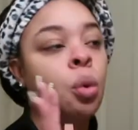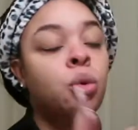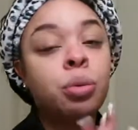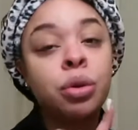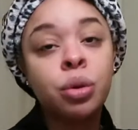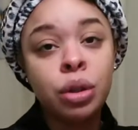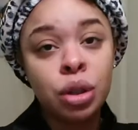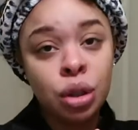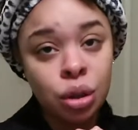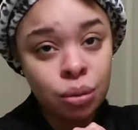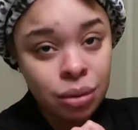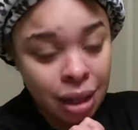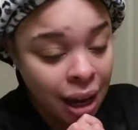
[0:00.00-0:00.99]
What we're going to
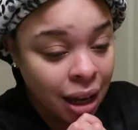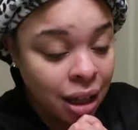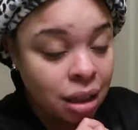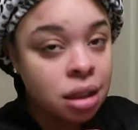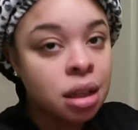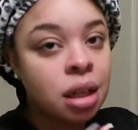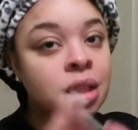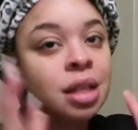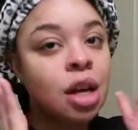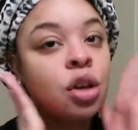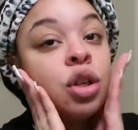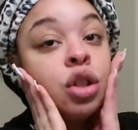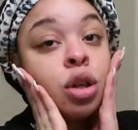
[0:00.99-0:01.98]
do next is I
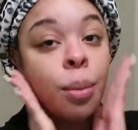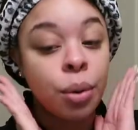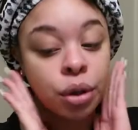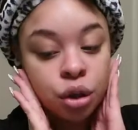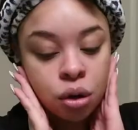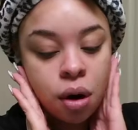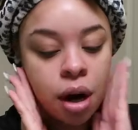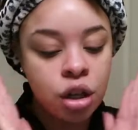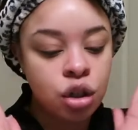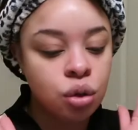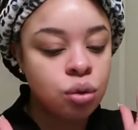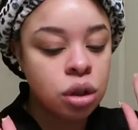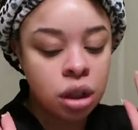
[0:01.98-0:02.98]
need to
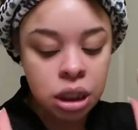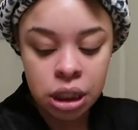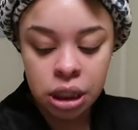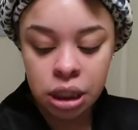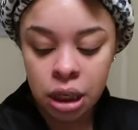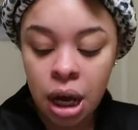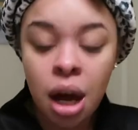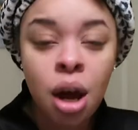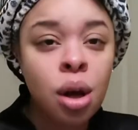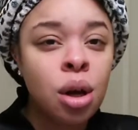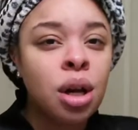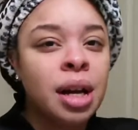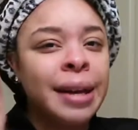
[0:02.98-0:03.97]
moisturize. You just
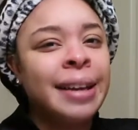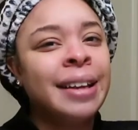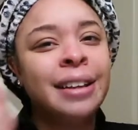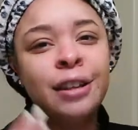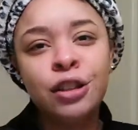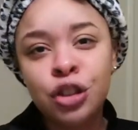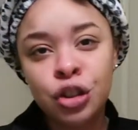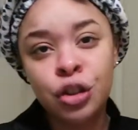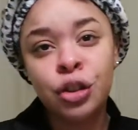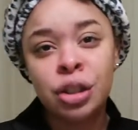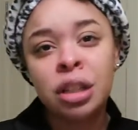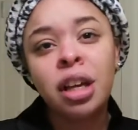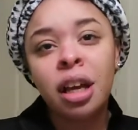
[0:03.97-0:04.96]
cleansed your
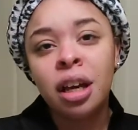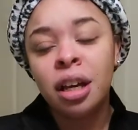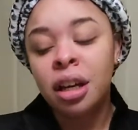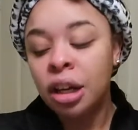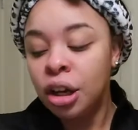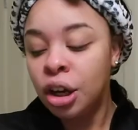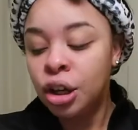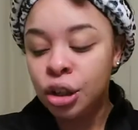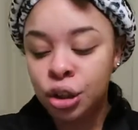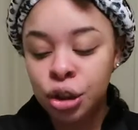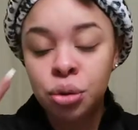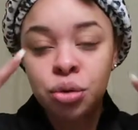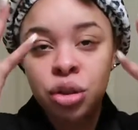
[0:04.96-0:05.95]
skin,
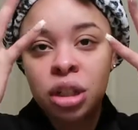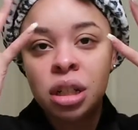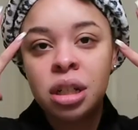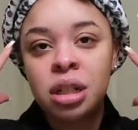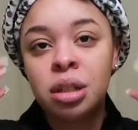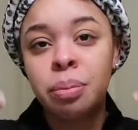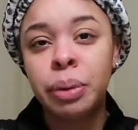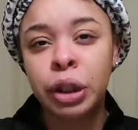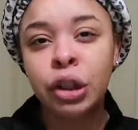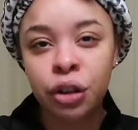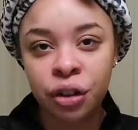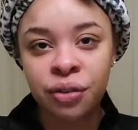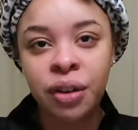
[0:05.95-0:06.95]
you just
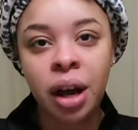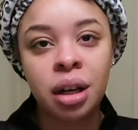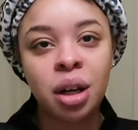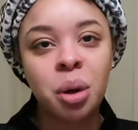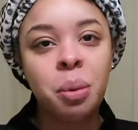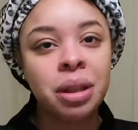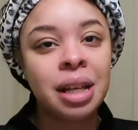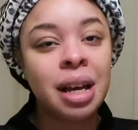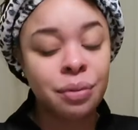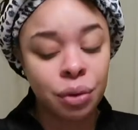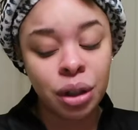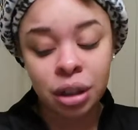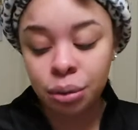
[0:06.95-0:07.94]
purified it with
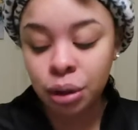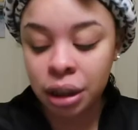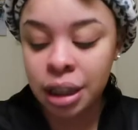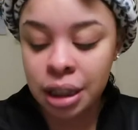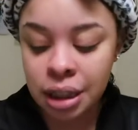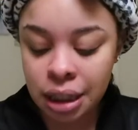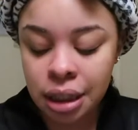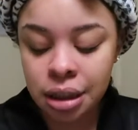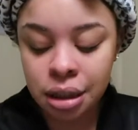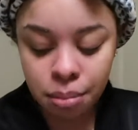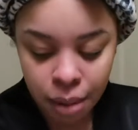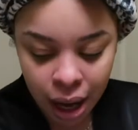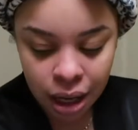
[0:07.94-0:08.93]
that really intense
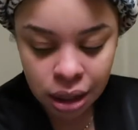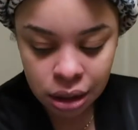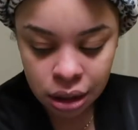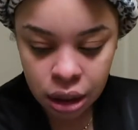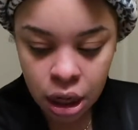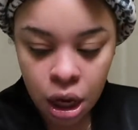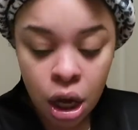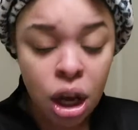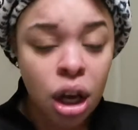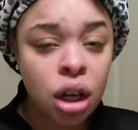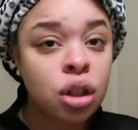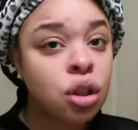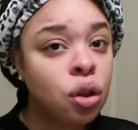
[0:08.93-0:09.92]
mask,
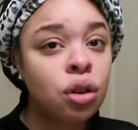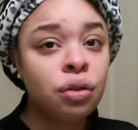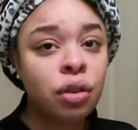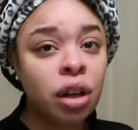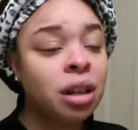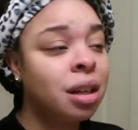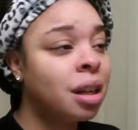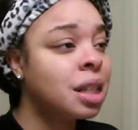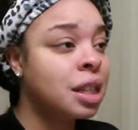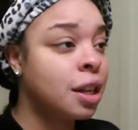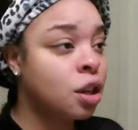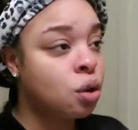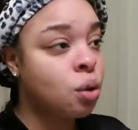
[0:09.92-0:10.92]
and so the very next
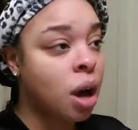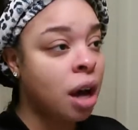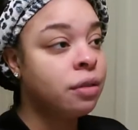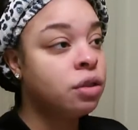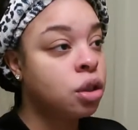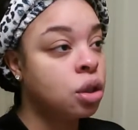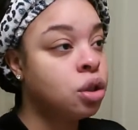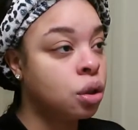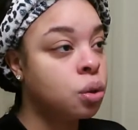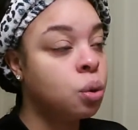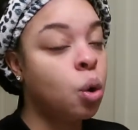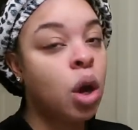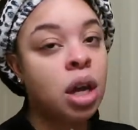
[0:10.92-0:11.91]
thing you have to
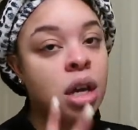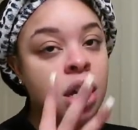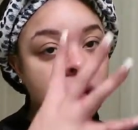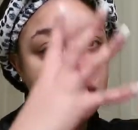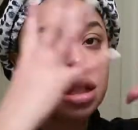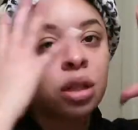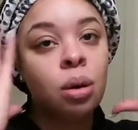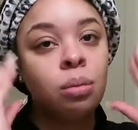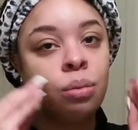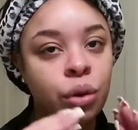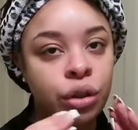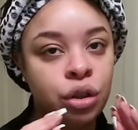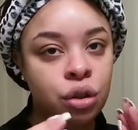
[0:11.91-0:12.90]
do is
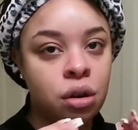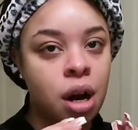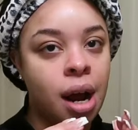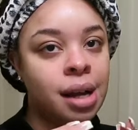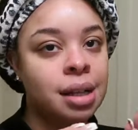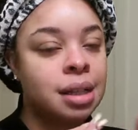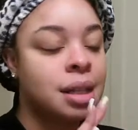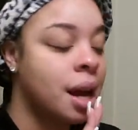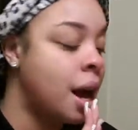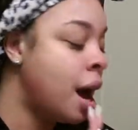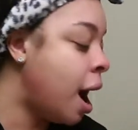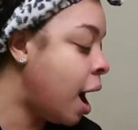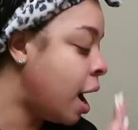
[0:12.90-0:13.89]
moisturize.
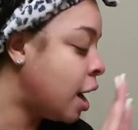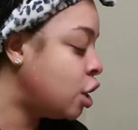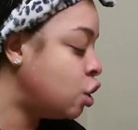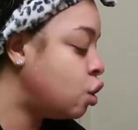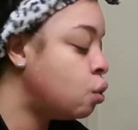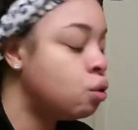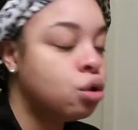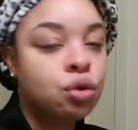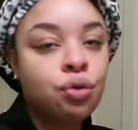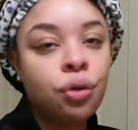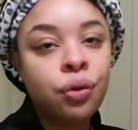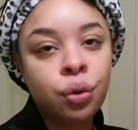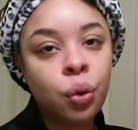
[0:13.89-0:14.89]
I don't
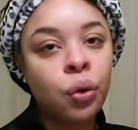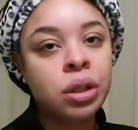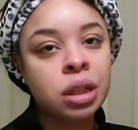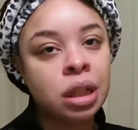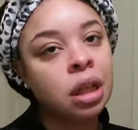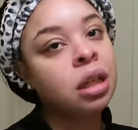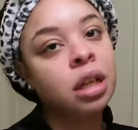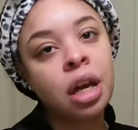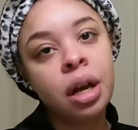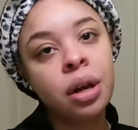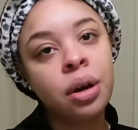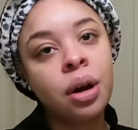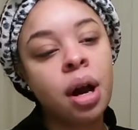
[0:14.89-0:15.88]
do a full
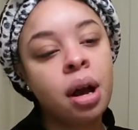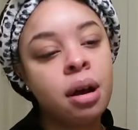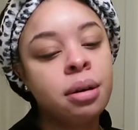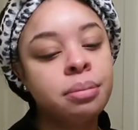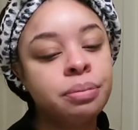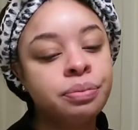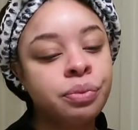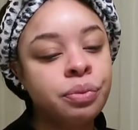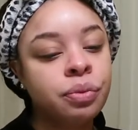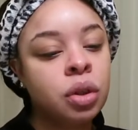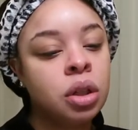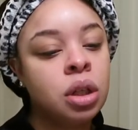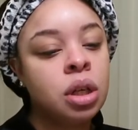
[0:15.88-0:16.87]
skincare
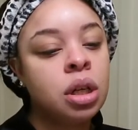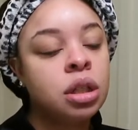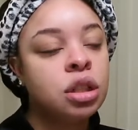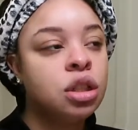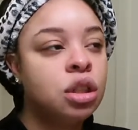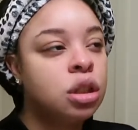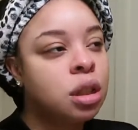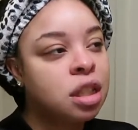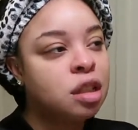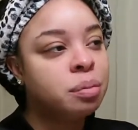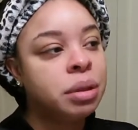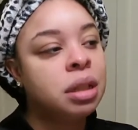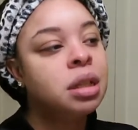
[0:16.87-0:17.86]

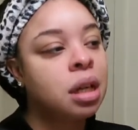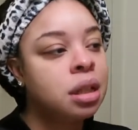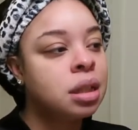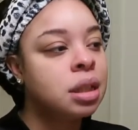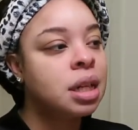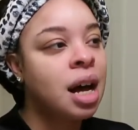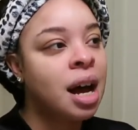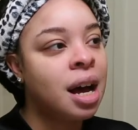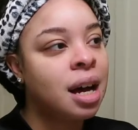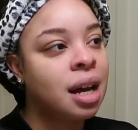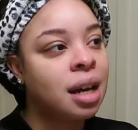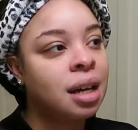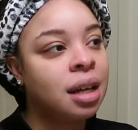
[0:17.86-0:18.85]
just because
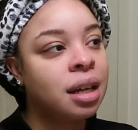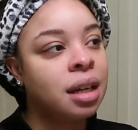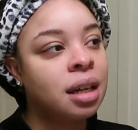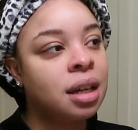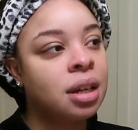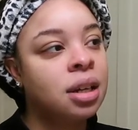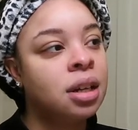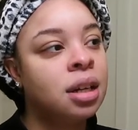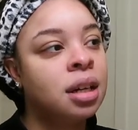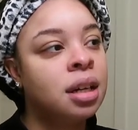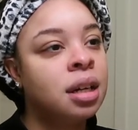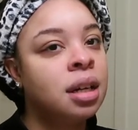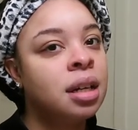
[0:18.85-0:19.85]
I
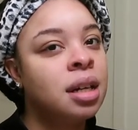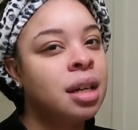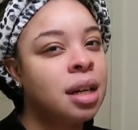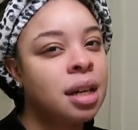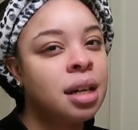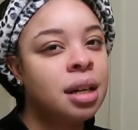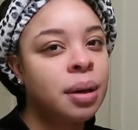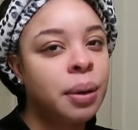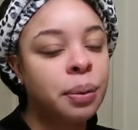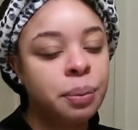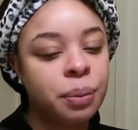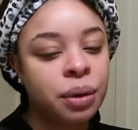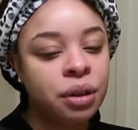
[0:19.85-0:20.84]

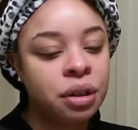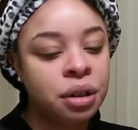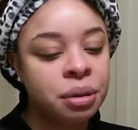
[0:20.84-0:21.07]
am,